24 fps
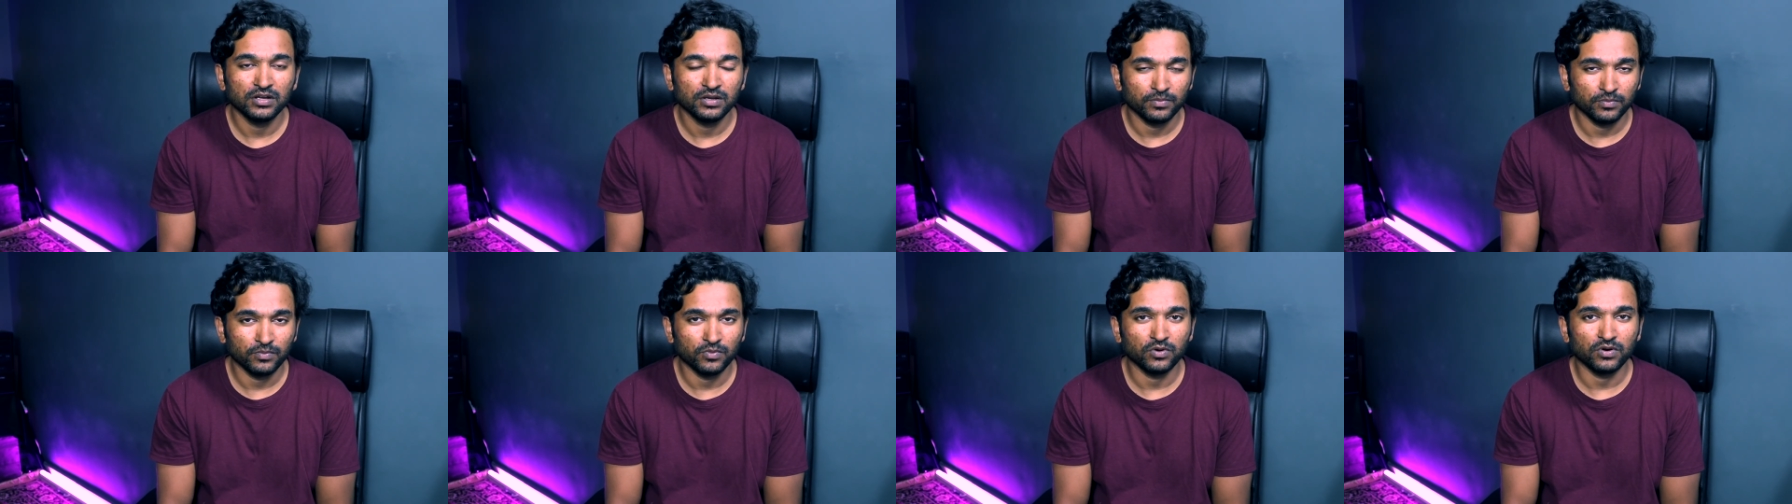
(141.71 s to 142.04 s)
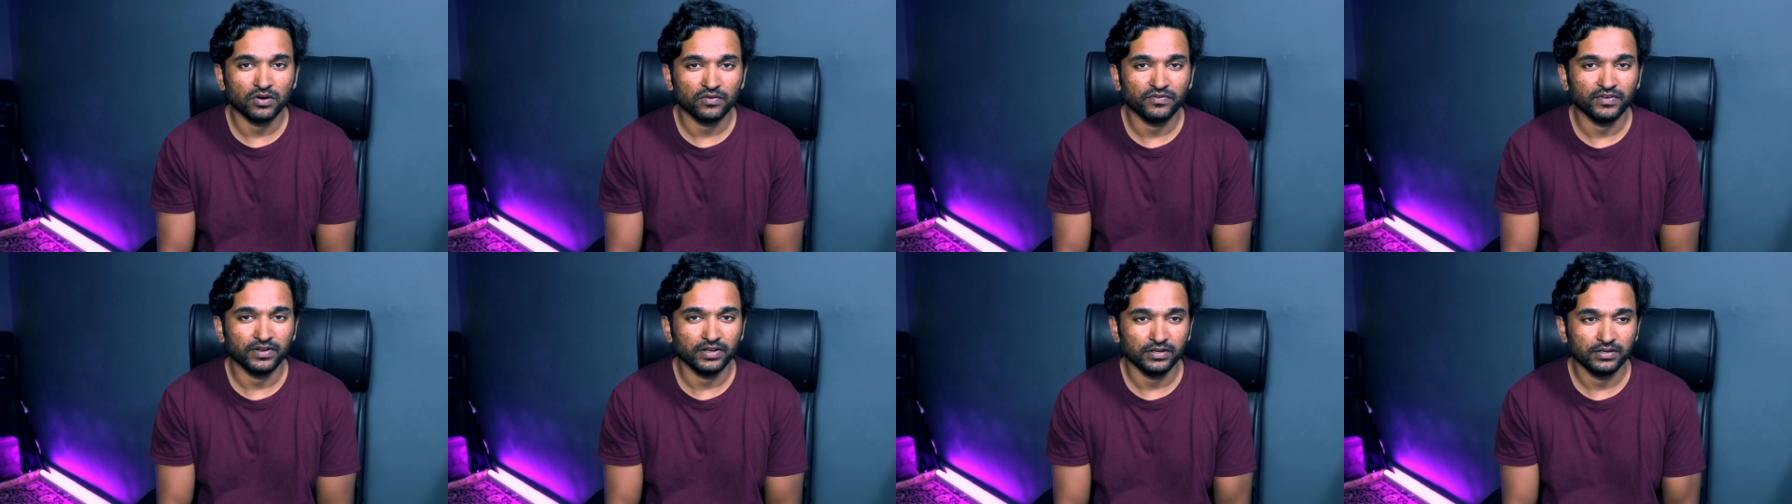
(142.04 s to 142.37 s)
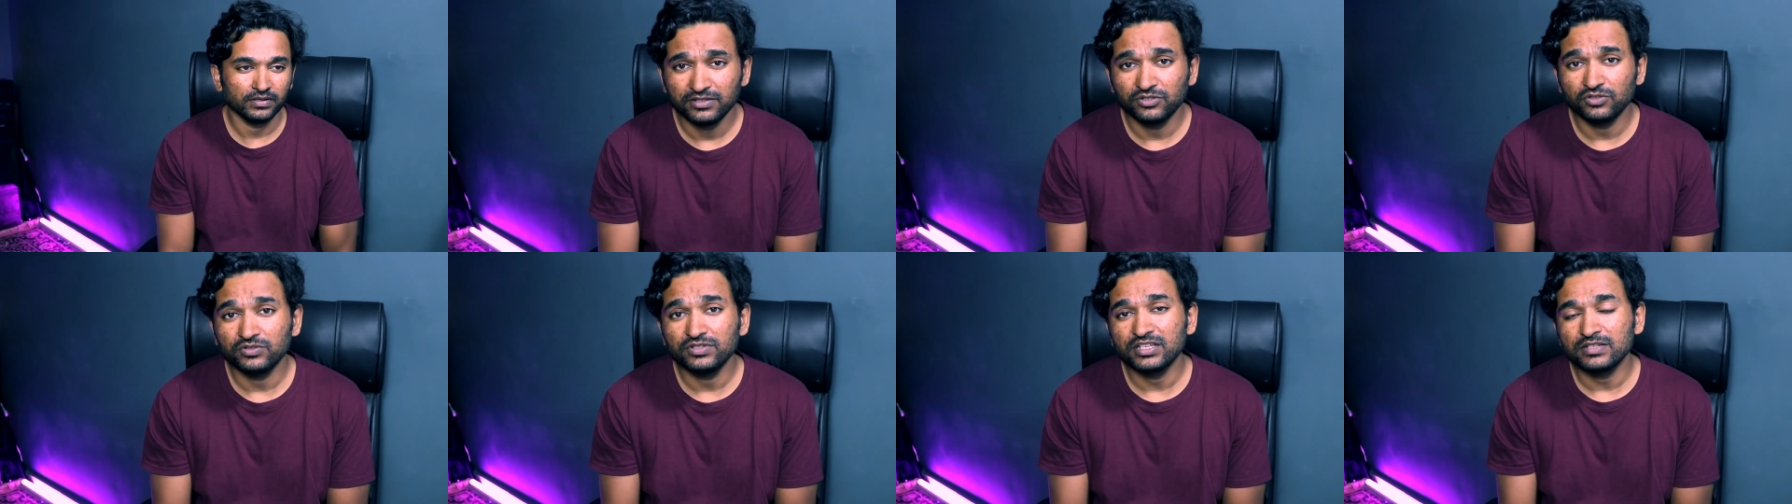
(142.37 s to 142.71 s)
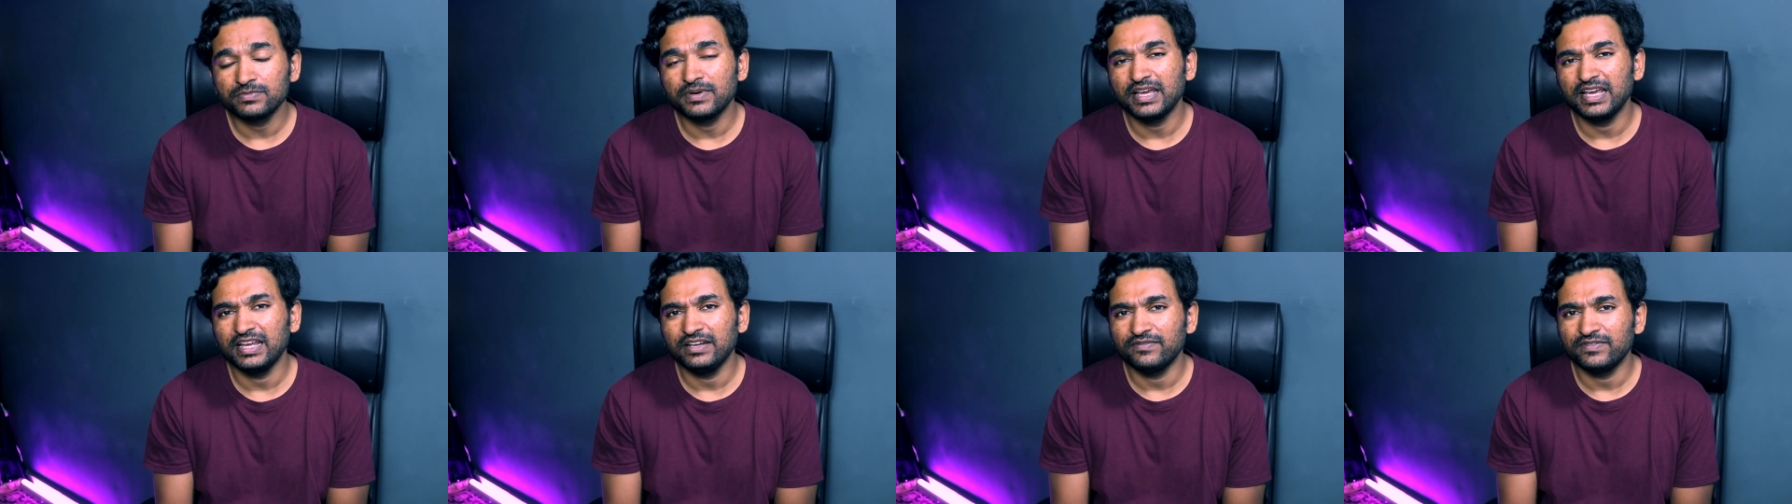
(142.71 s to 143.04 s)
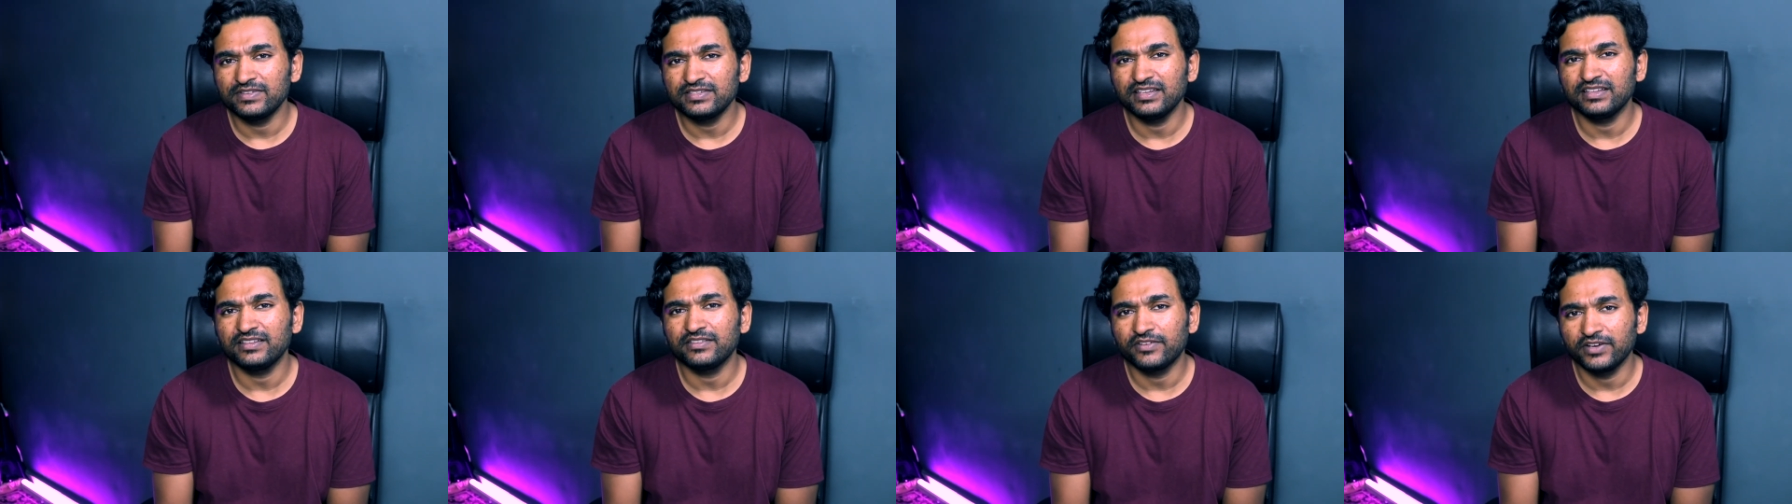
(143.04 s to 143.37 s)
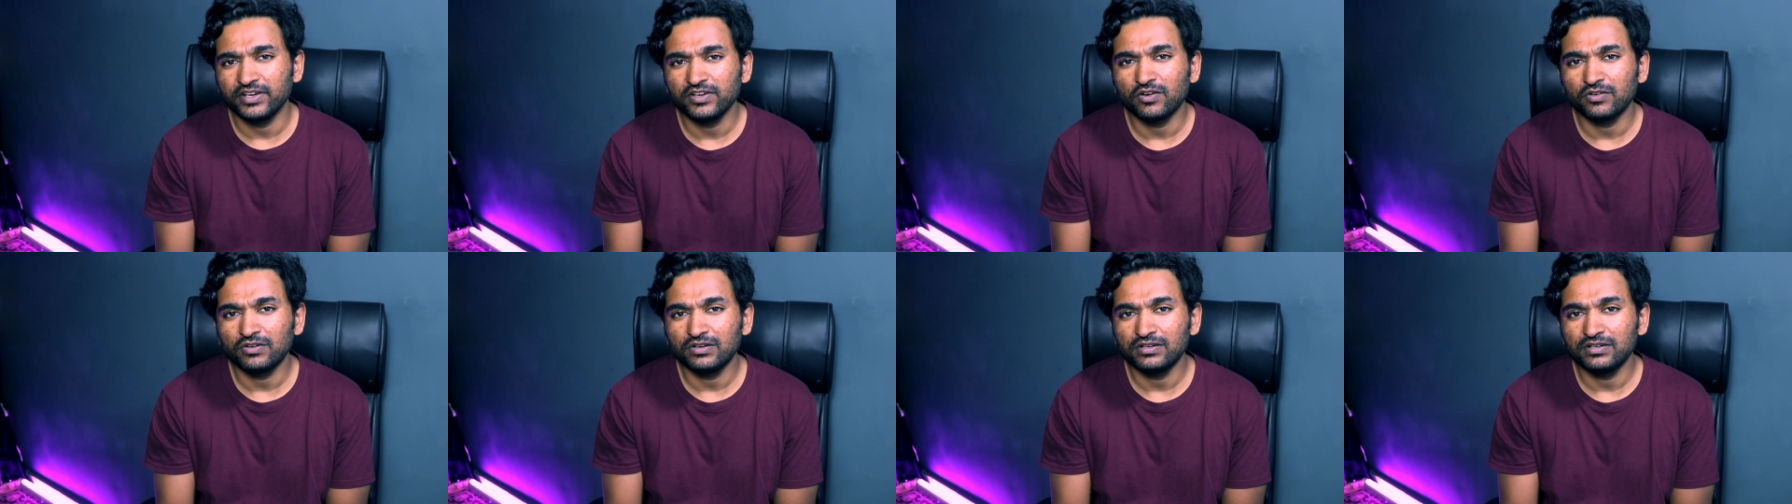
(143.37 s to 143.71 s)
more often. So just by investing three
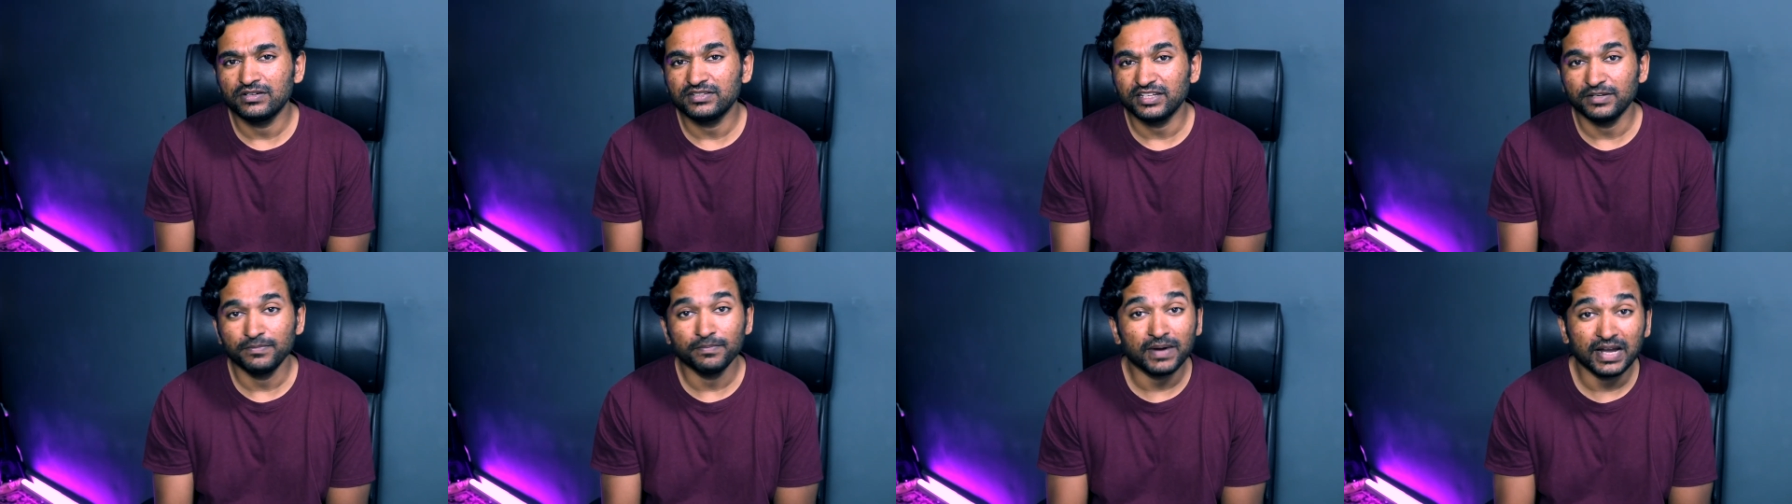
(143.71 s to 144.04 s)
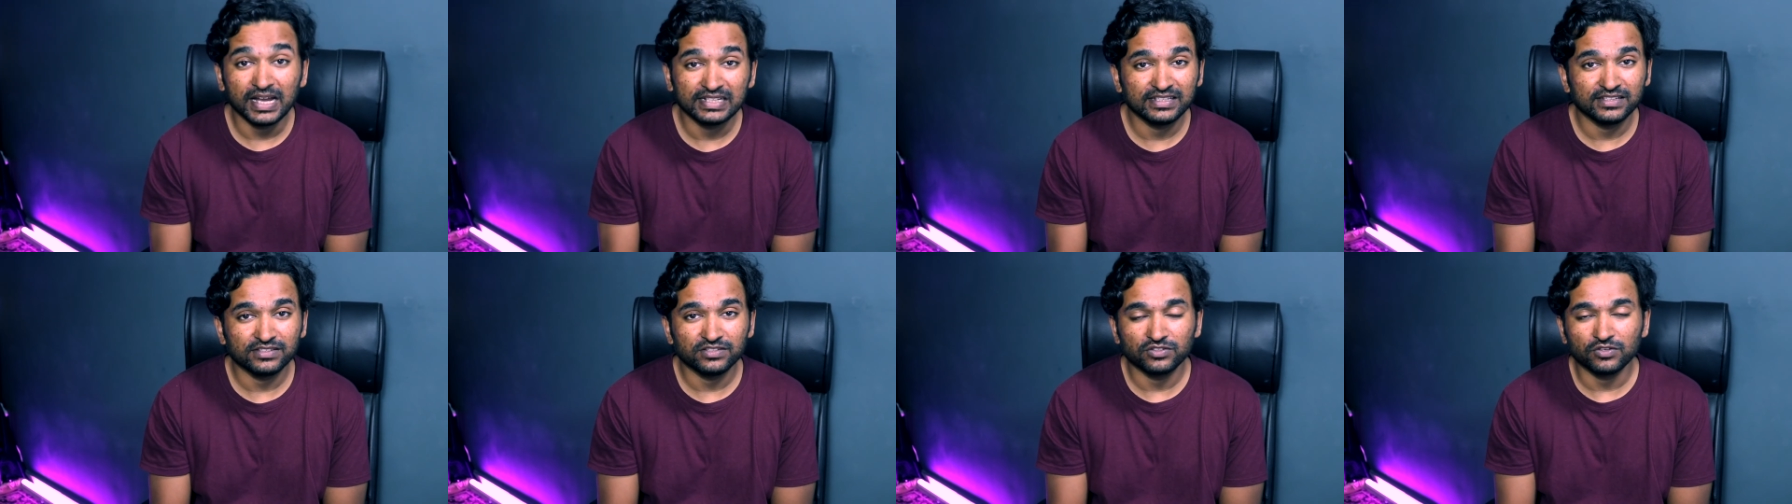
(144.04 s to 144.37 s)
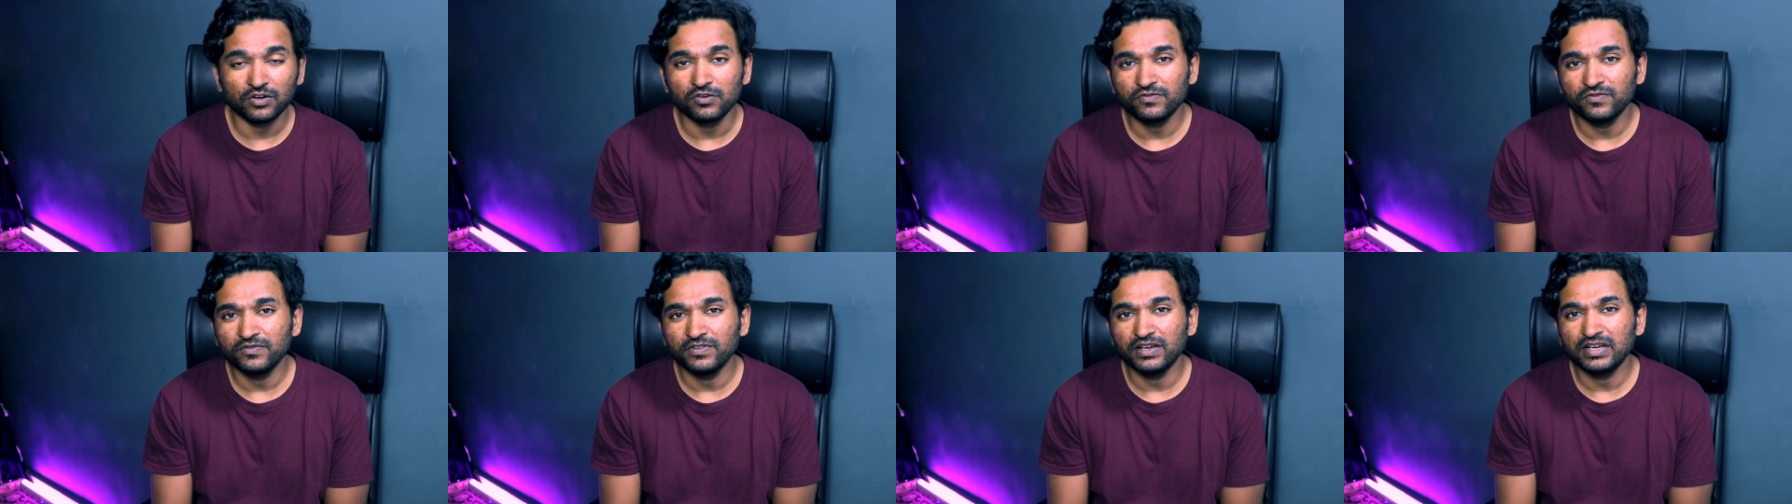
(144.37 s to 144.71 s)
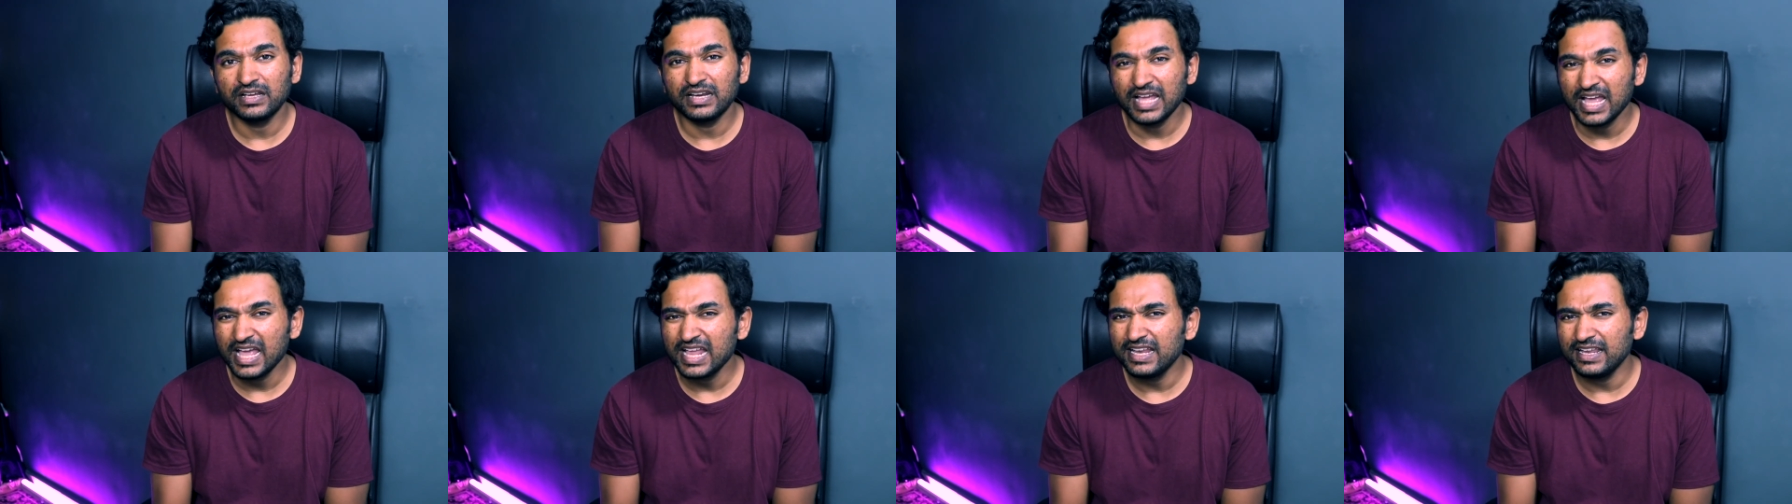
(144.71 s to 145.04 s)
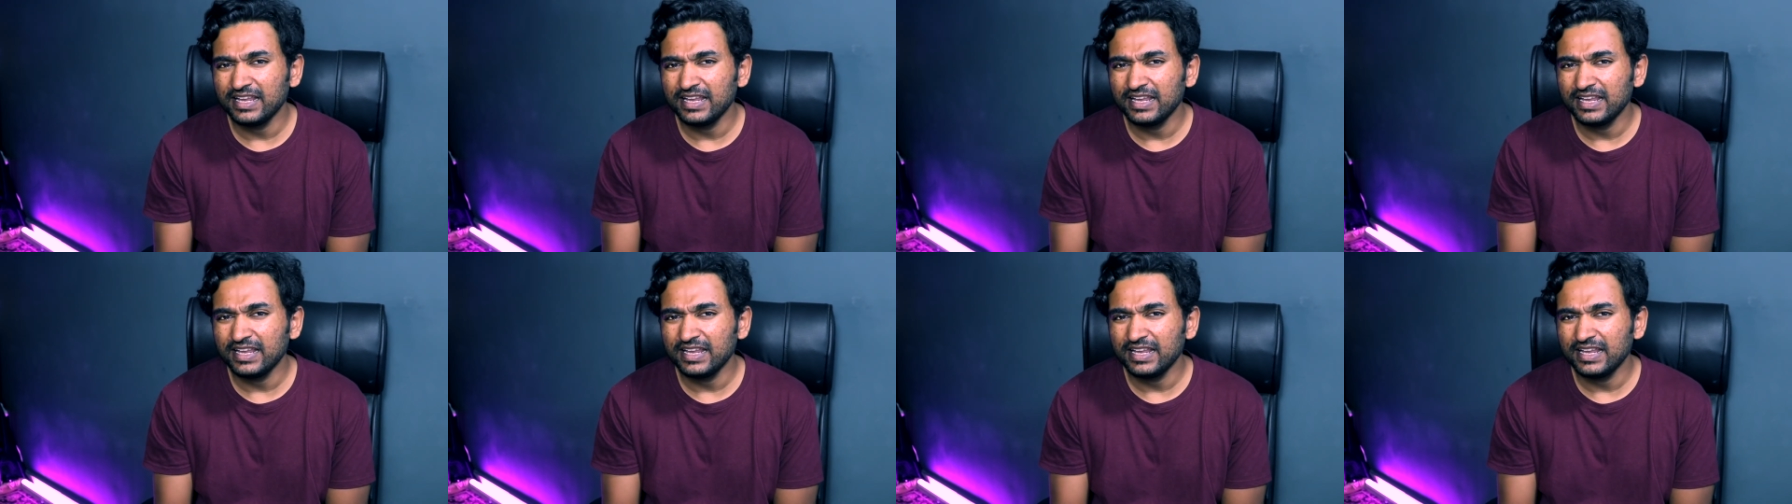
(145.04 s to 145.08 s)
dollars in buying this software and